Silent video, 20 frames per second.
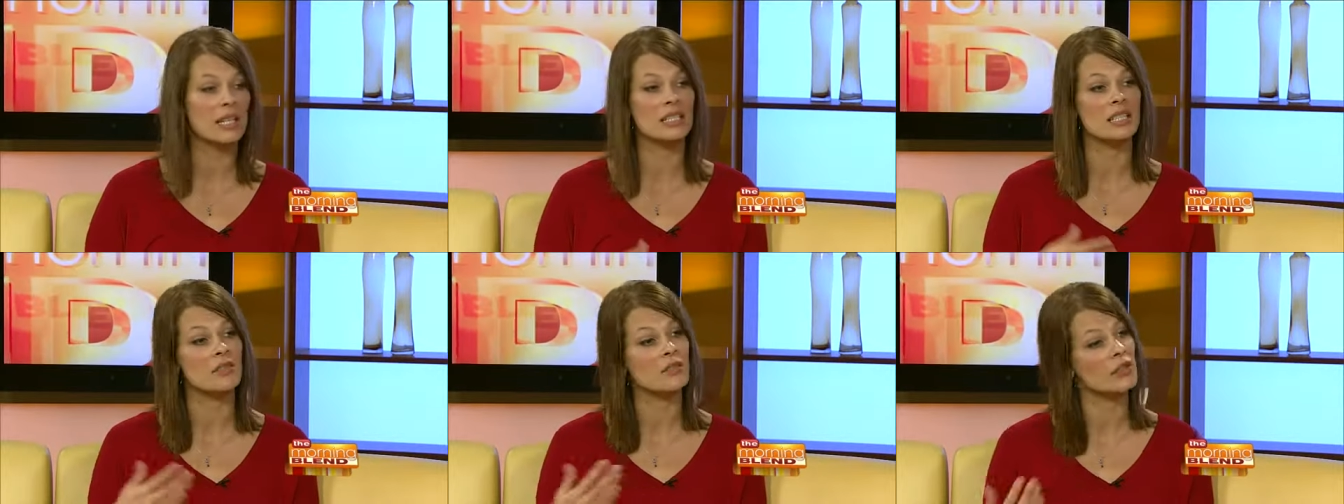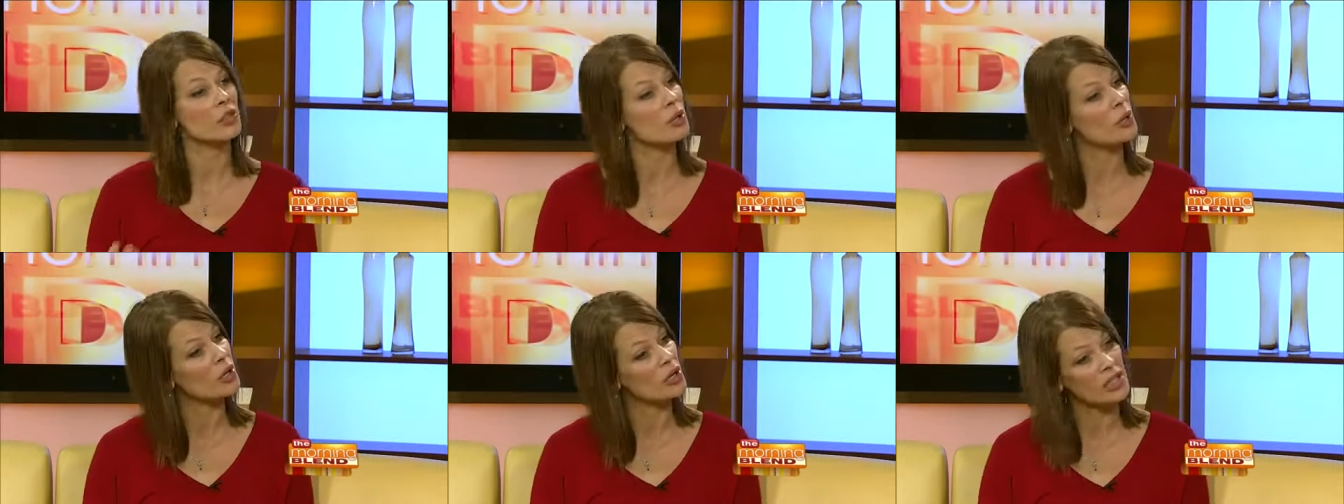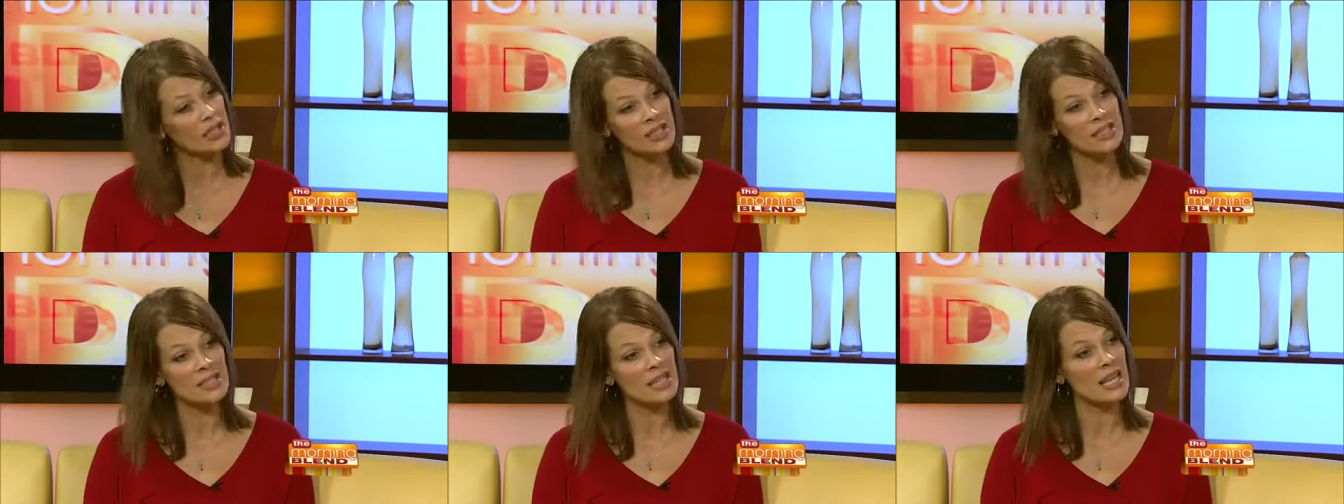and different
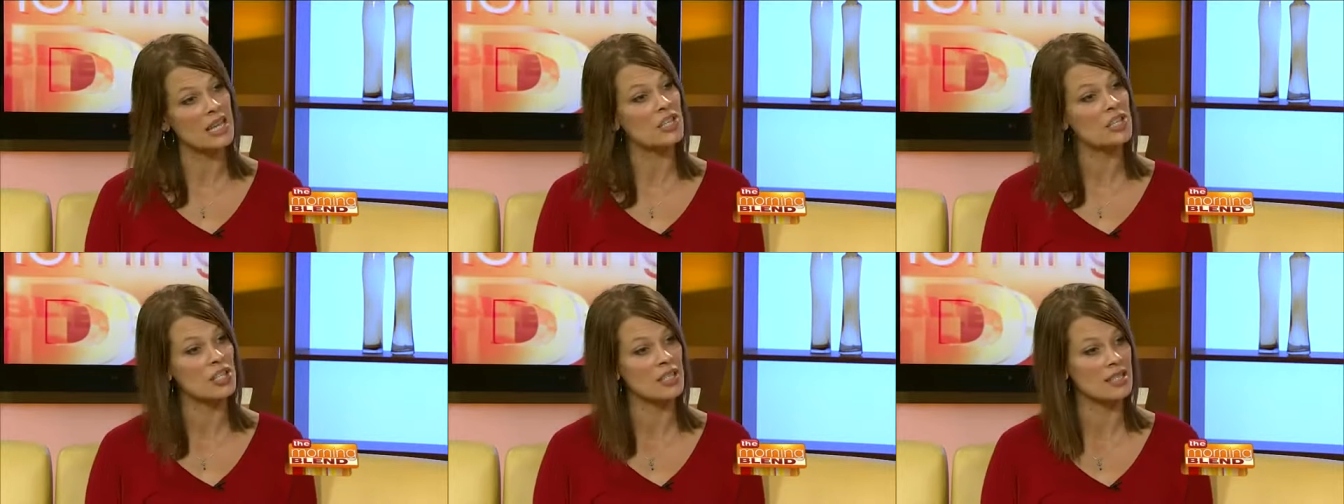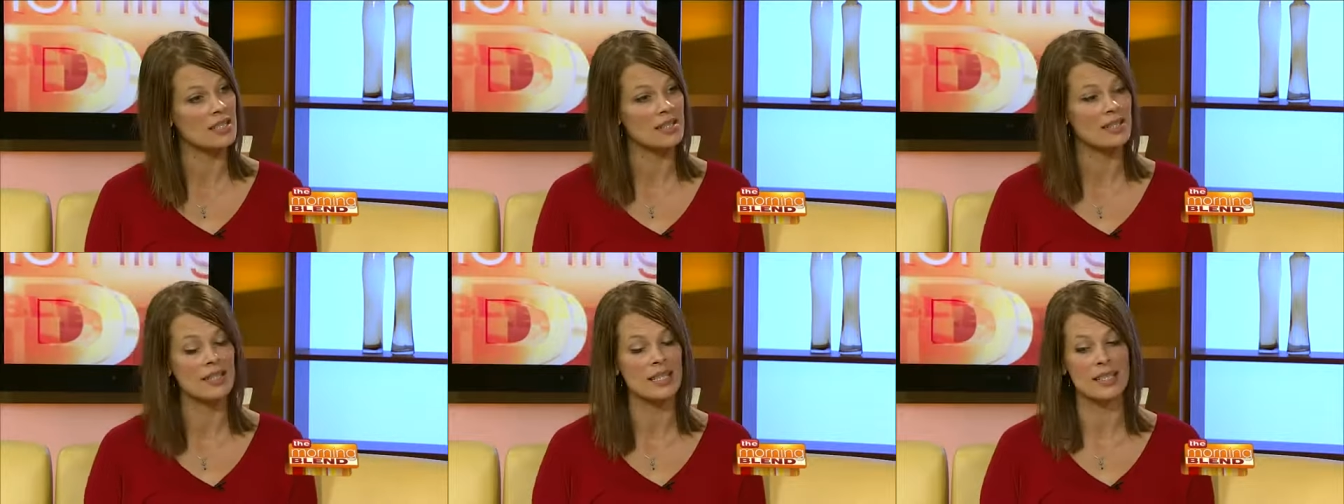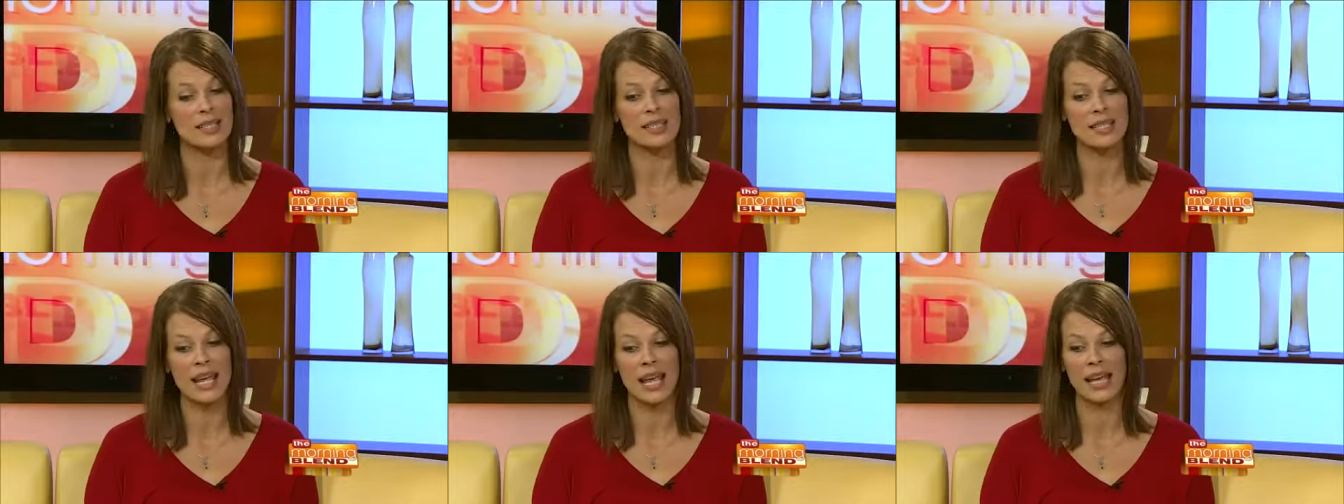organizations
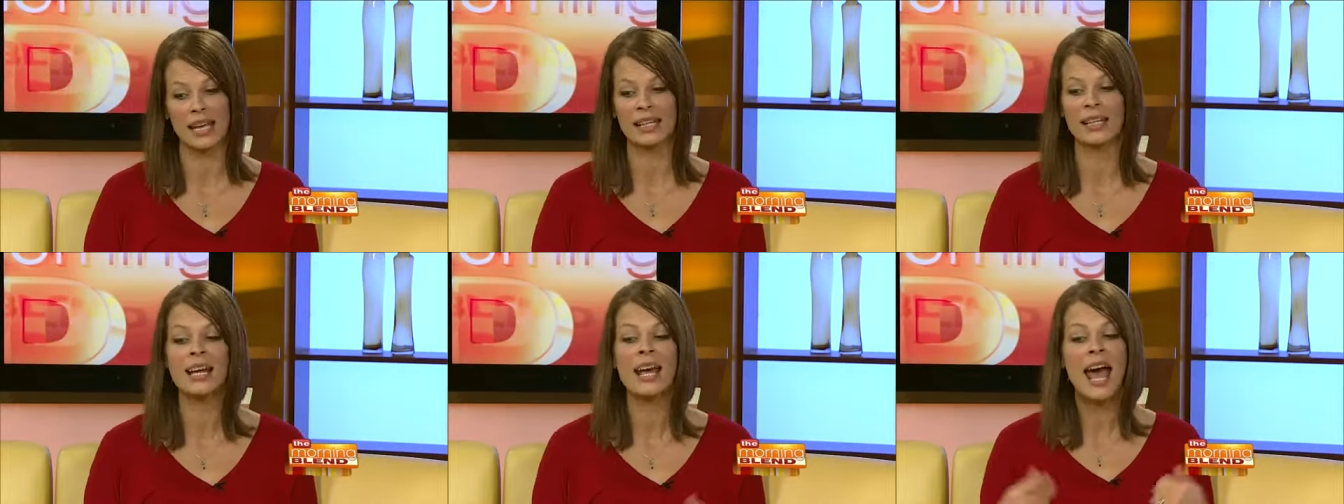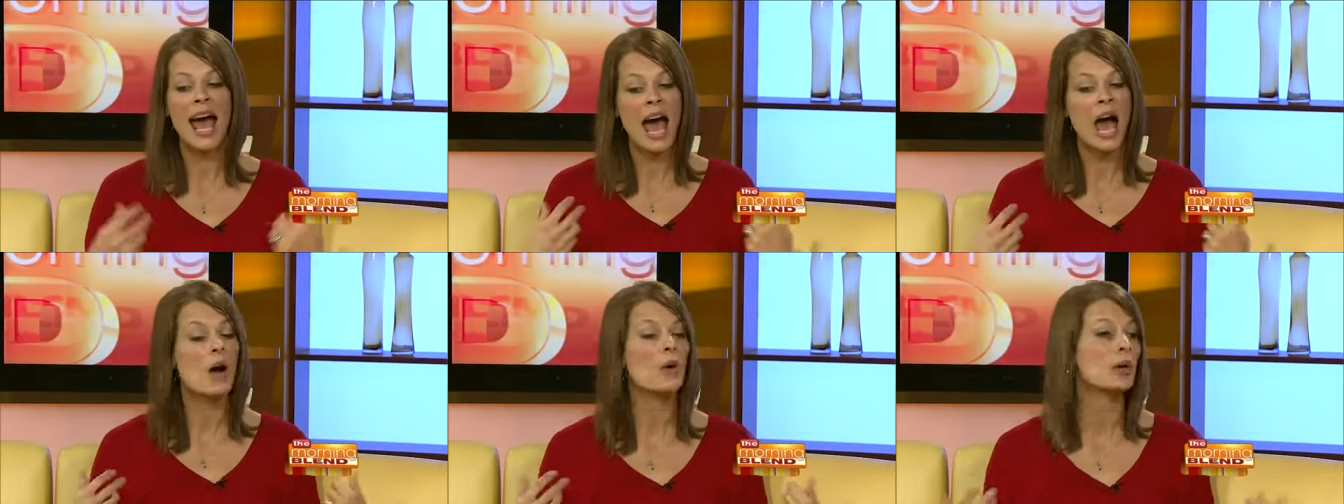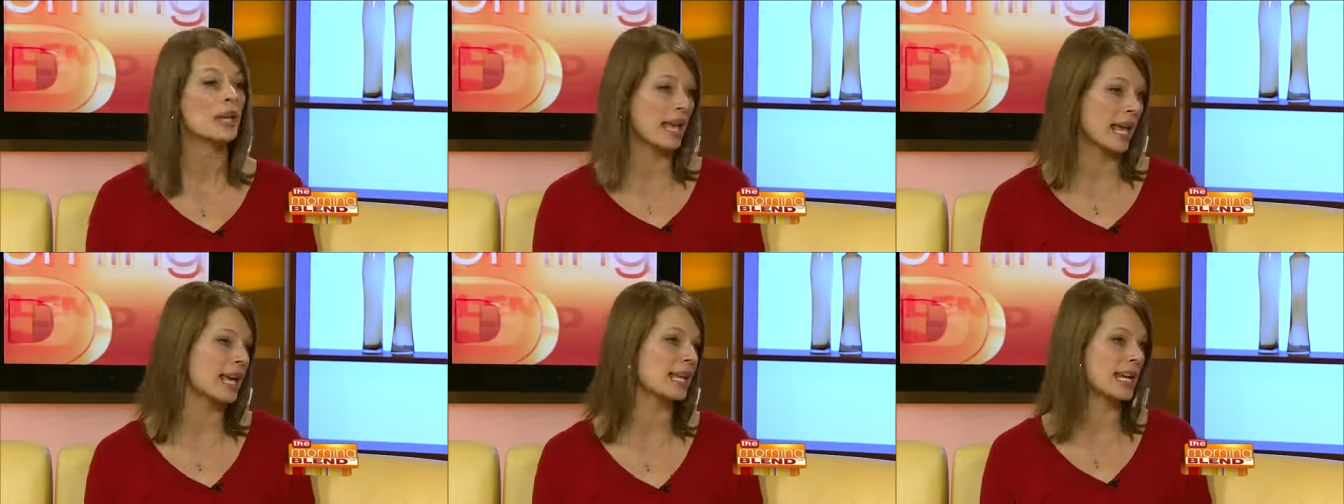and saying, how
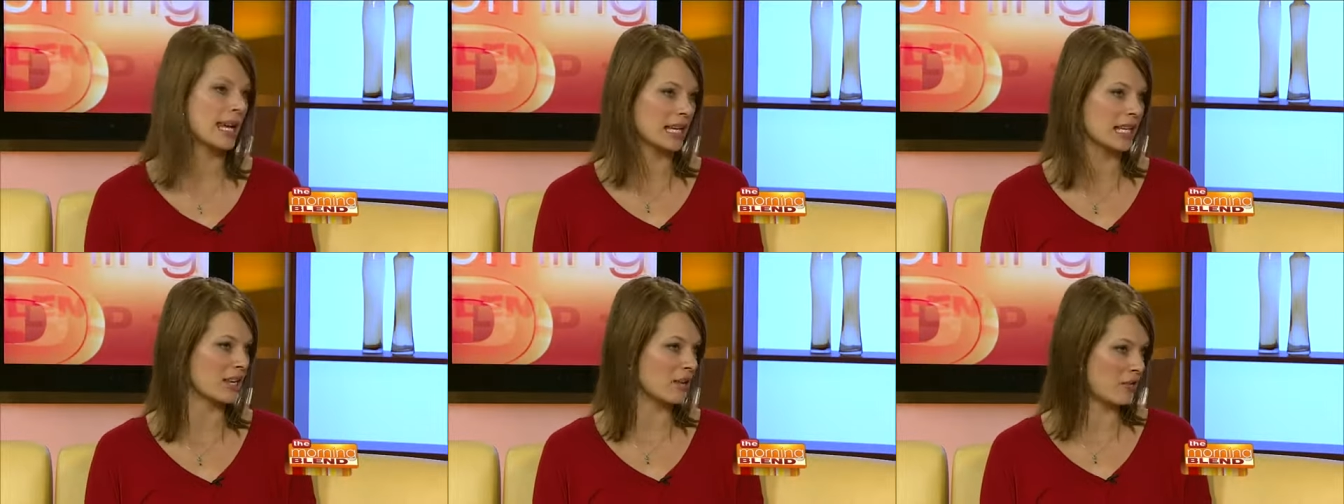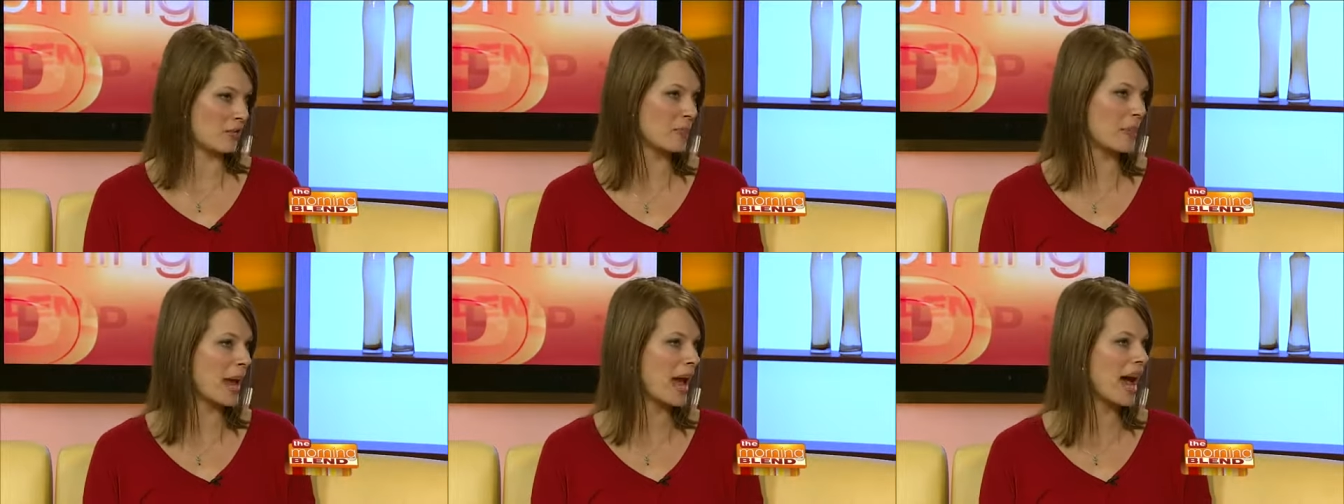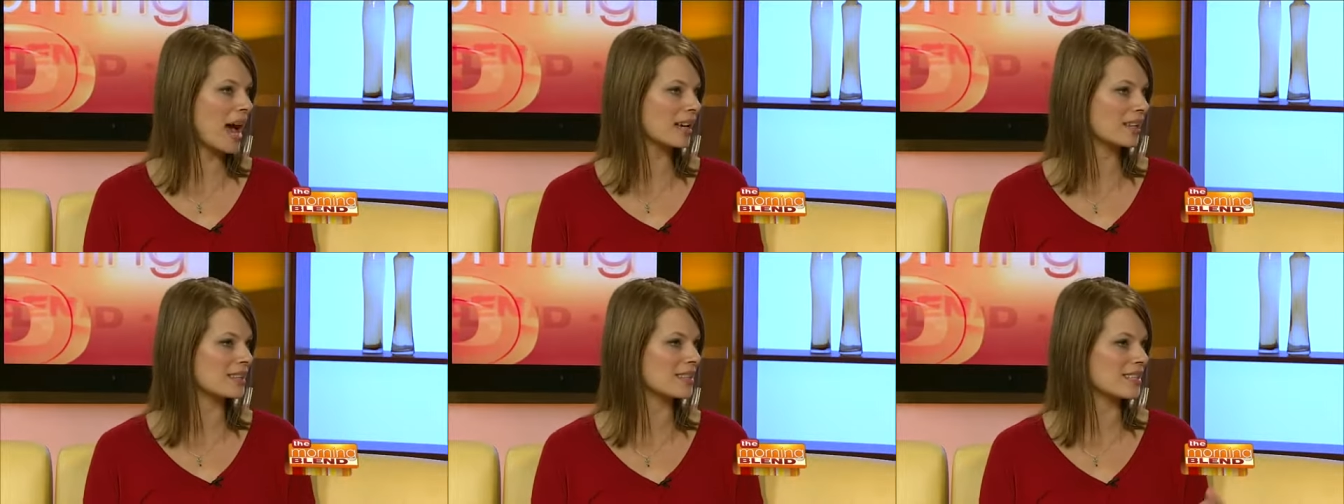can I give
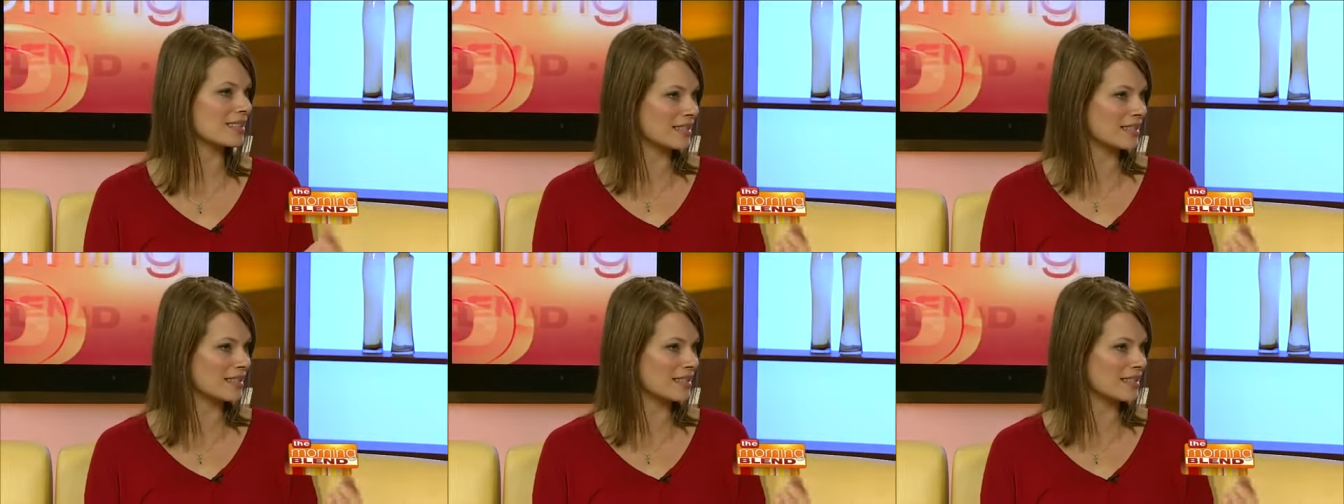back?